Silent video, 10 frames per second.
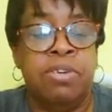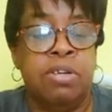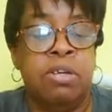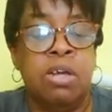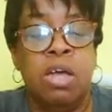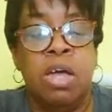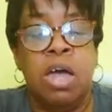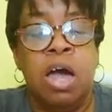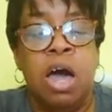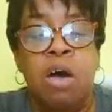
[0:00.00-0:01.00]
And
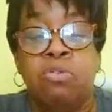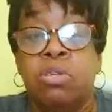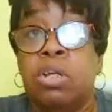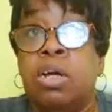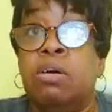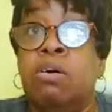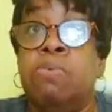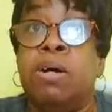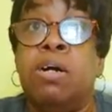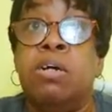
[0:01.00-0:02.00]
I was like, oh
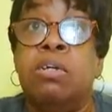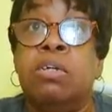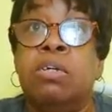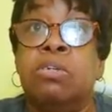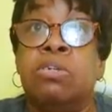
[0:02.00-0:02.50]
my goodness,